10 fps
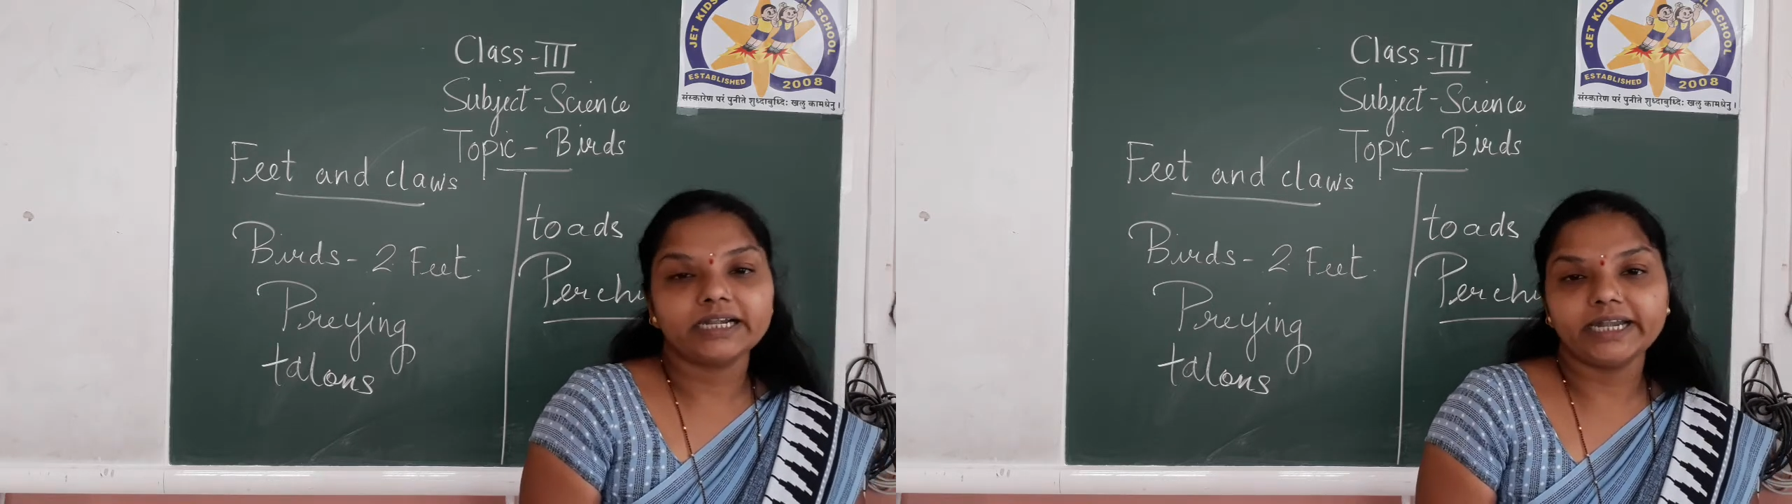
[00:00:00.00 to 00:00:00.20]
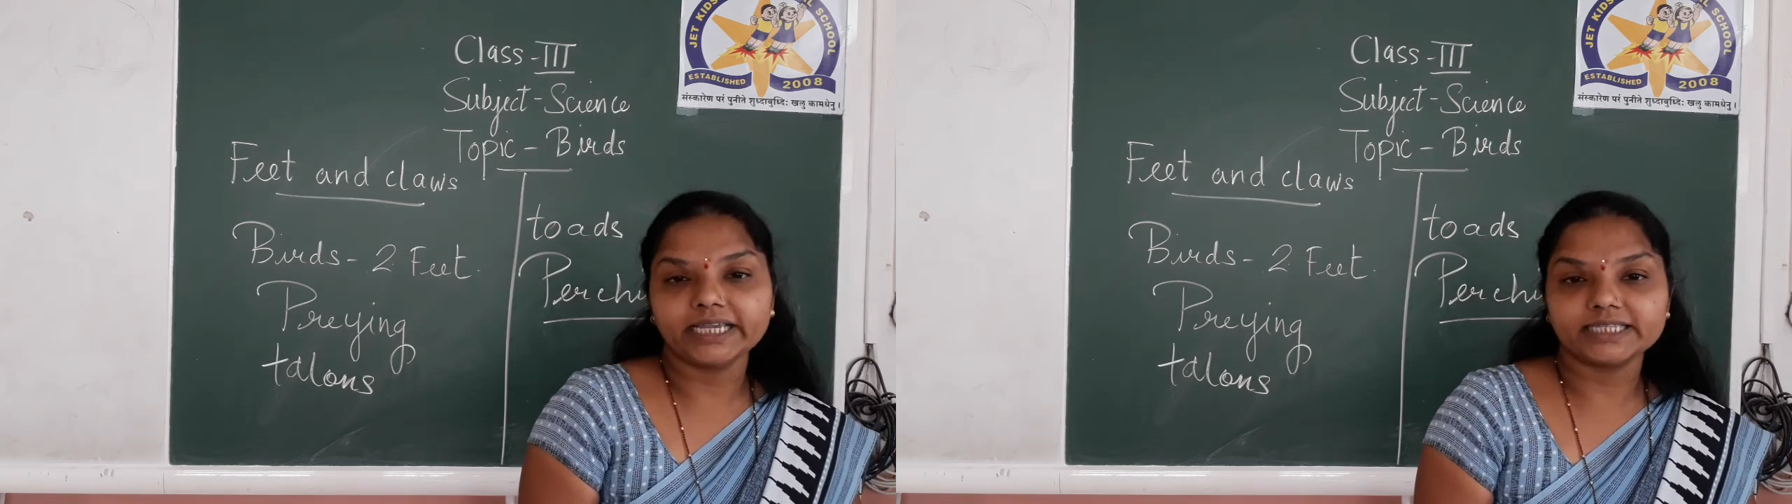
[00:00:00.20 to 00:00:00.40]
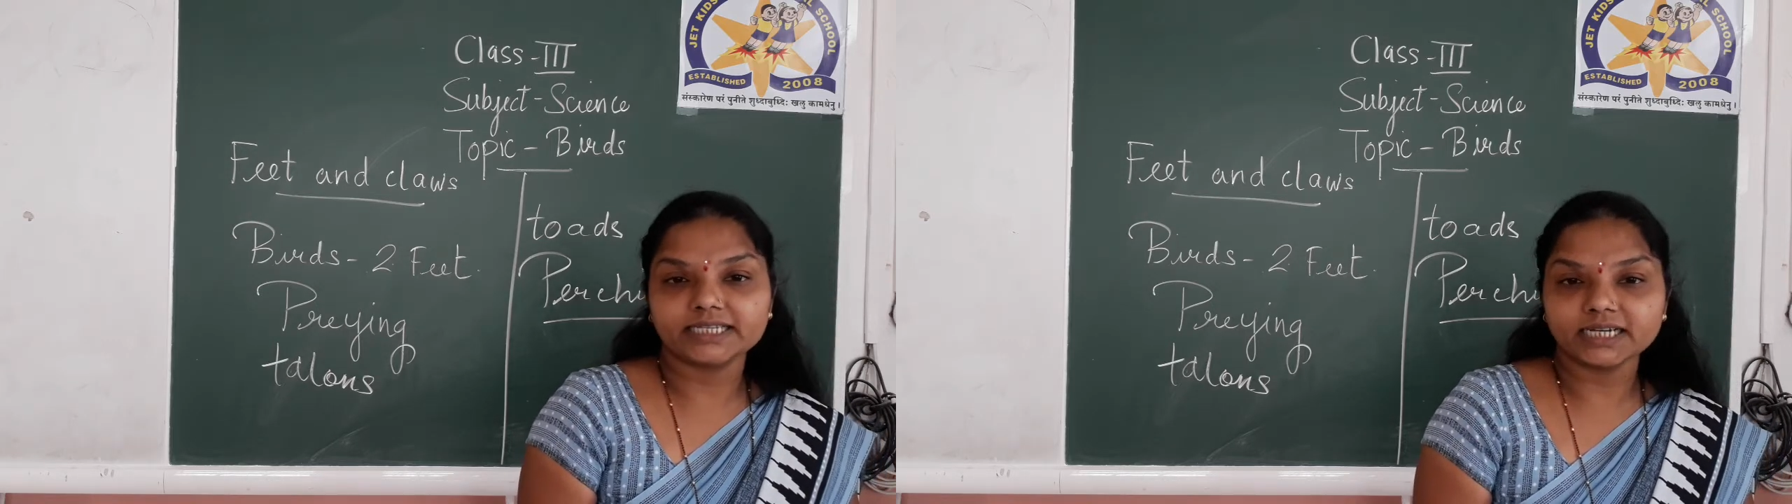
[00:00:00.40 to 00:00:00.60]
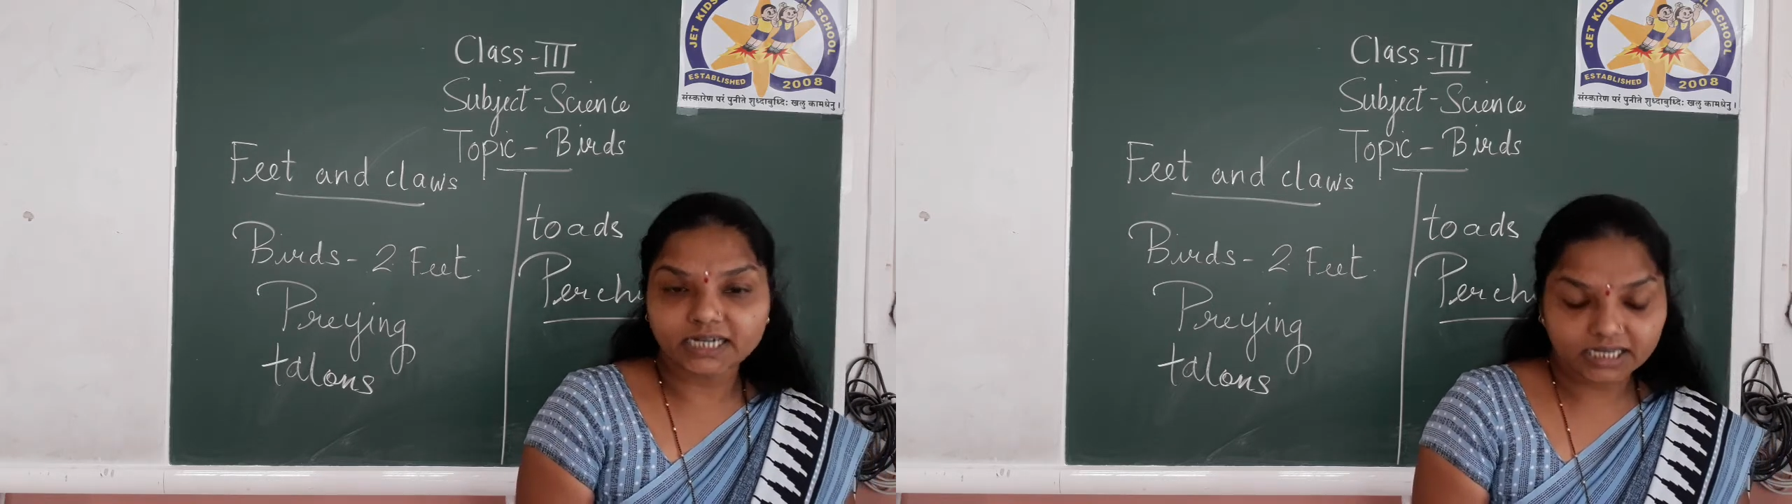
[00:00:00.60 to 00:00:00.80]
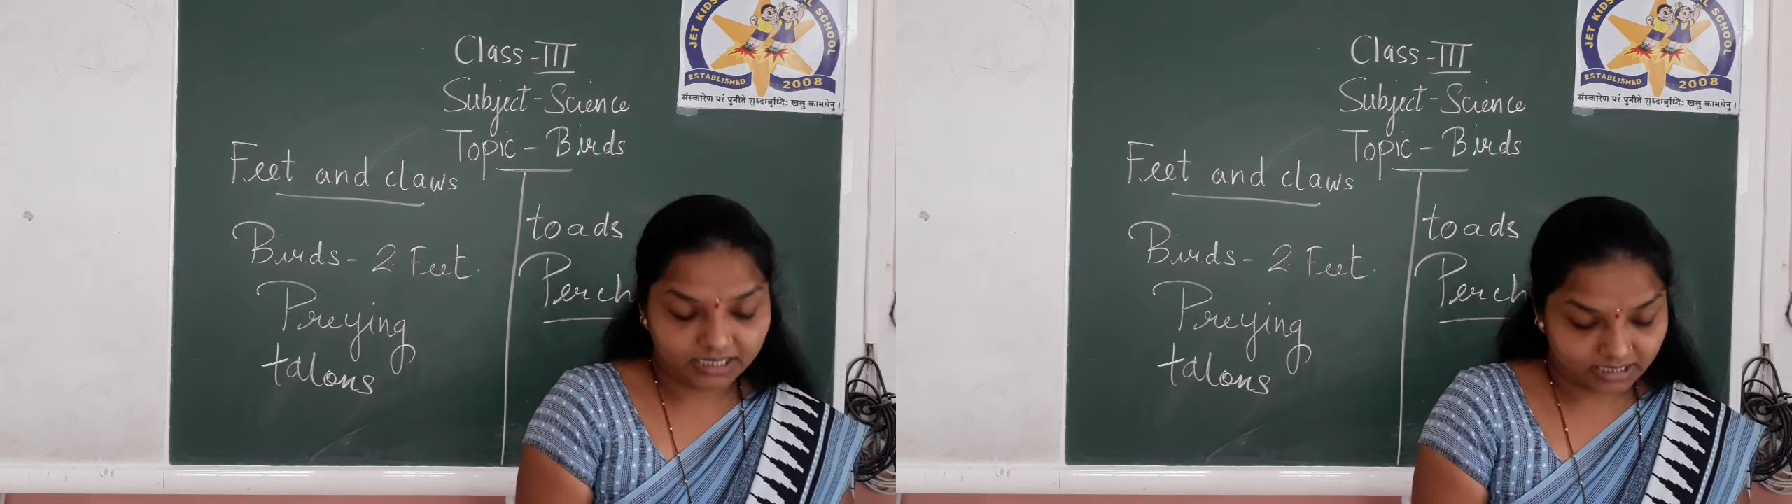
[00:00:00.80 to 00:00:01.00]
desert
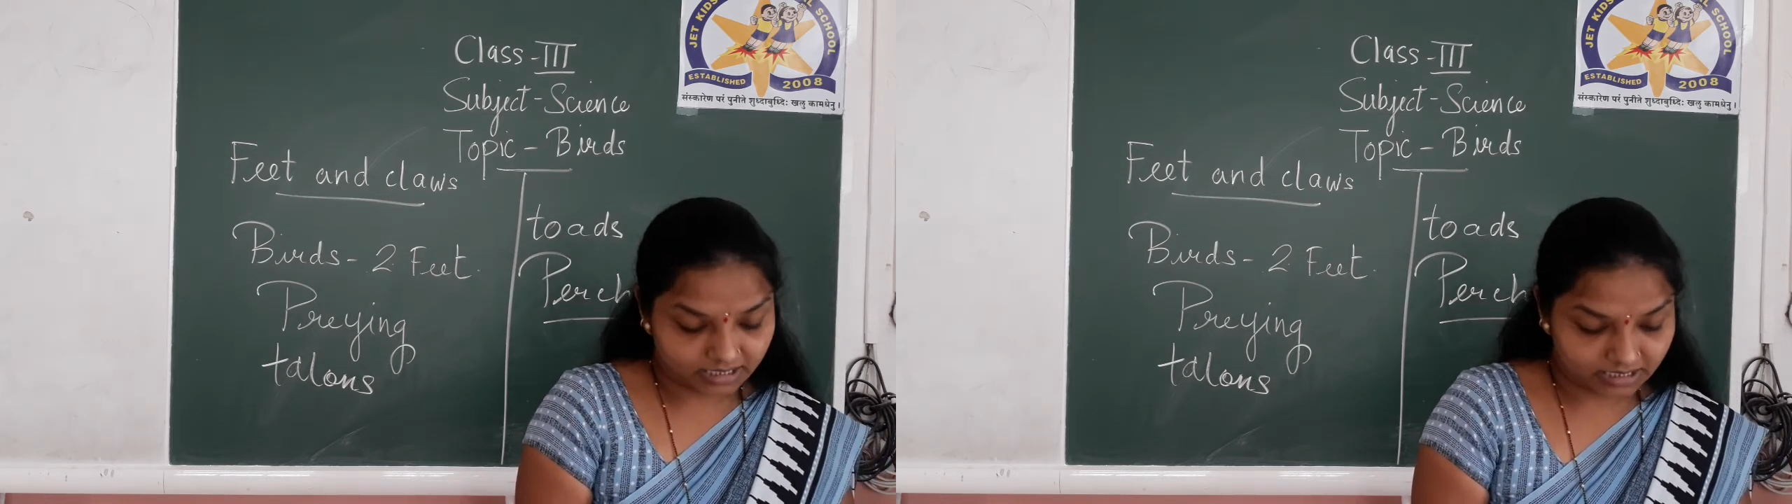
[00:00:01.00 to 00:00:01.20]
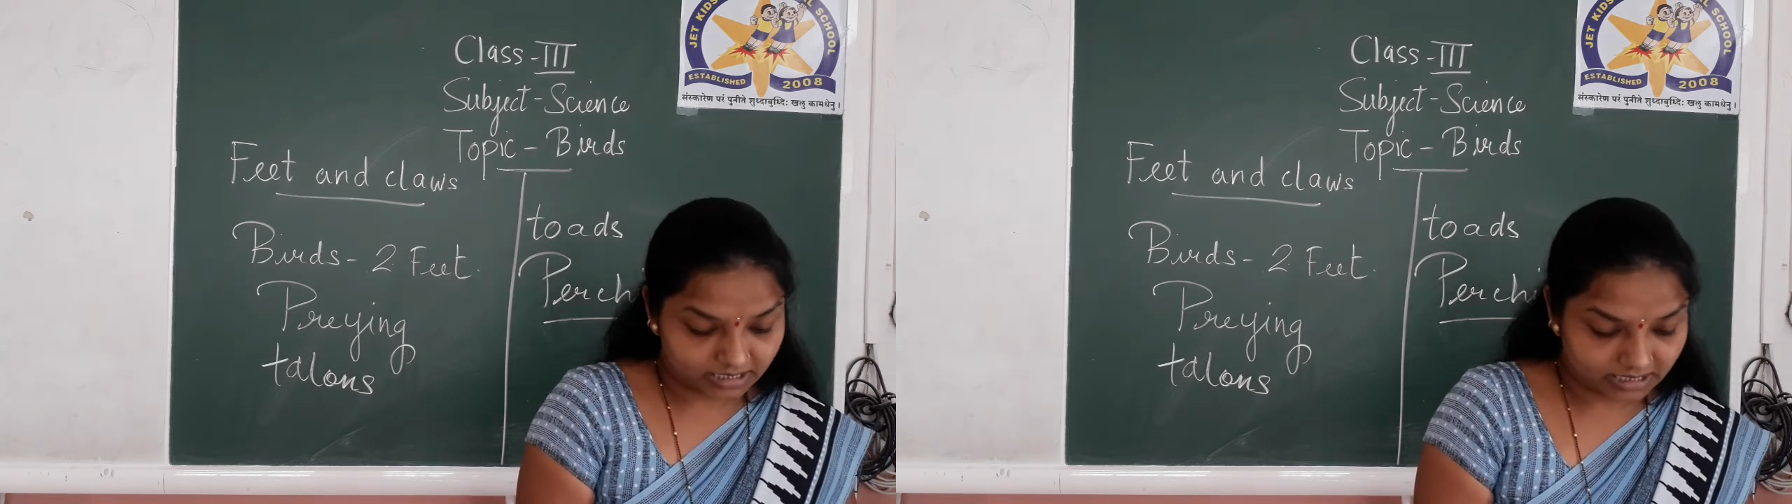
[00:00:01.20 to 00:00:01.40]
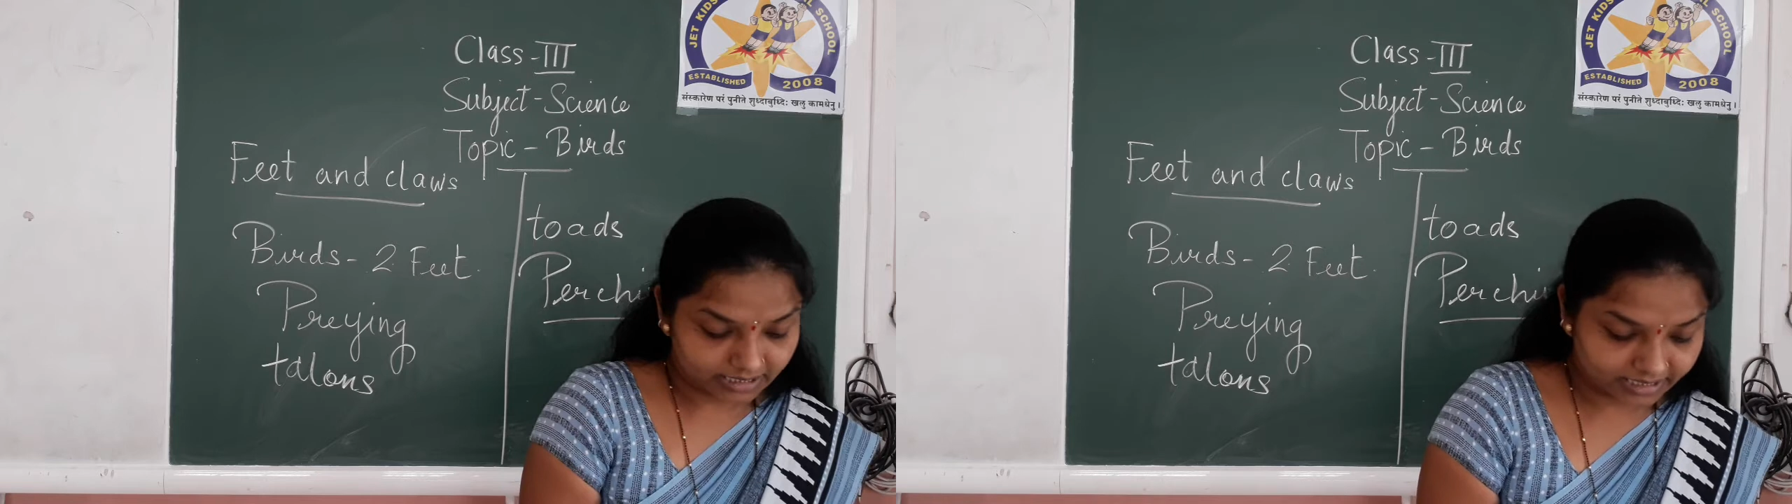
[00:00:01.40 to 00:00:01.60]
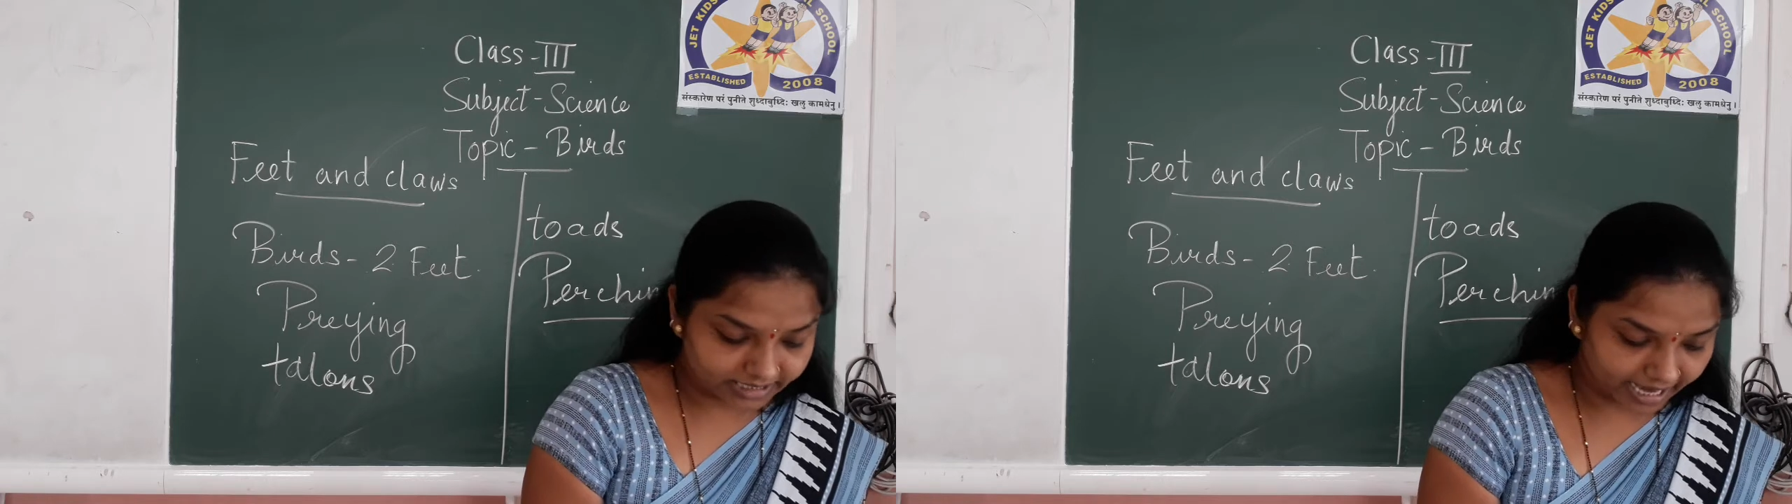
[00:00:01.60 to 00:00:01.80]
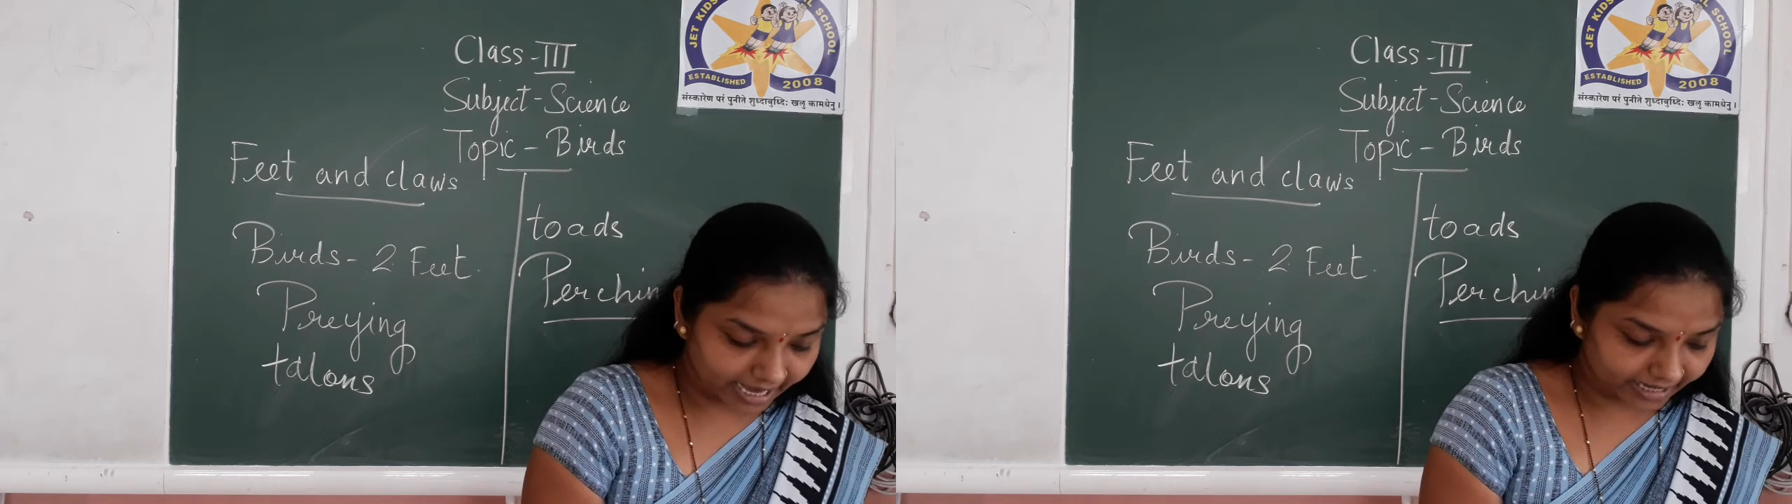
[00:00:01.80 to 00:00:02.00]

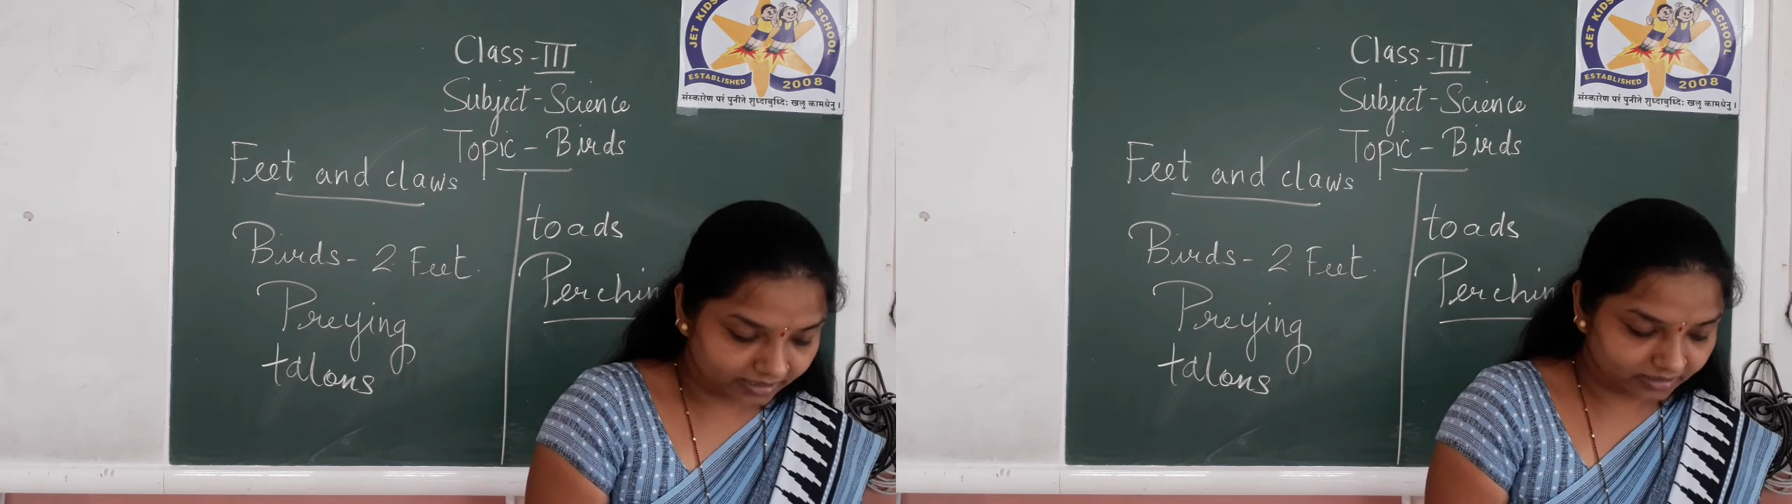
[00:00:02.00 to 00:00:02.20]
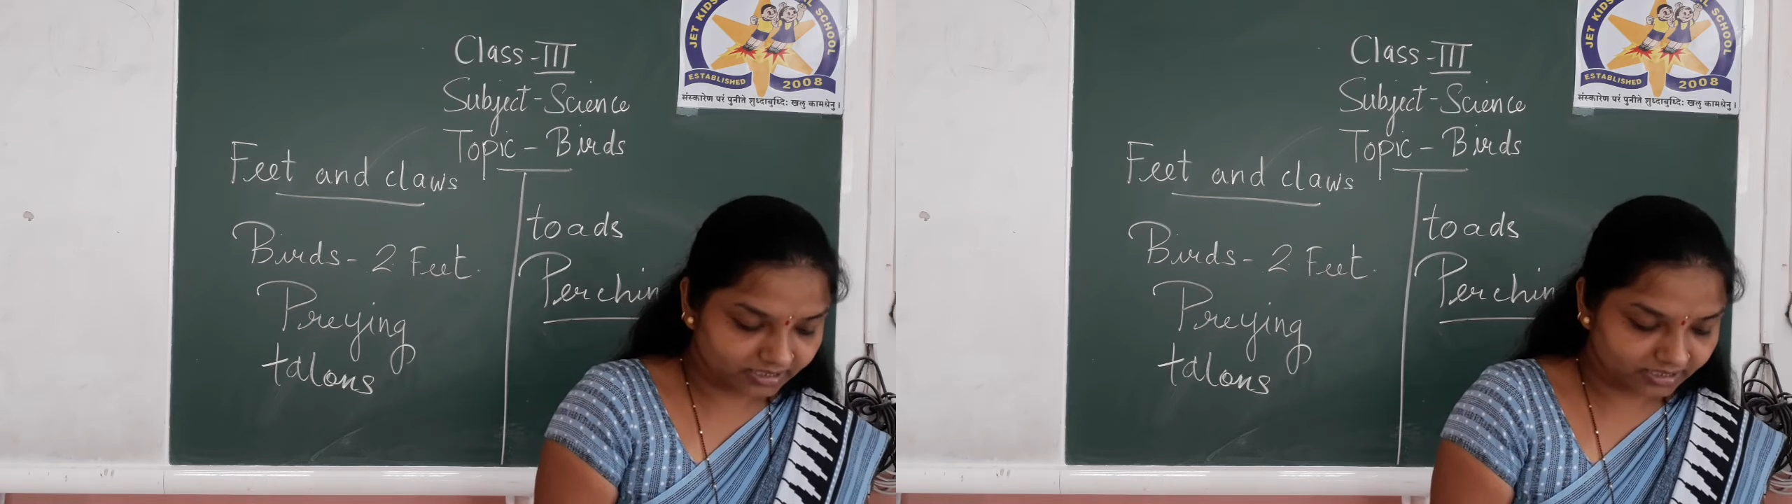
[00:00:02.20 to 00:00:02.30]
sand.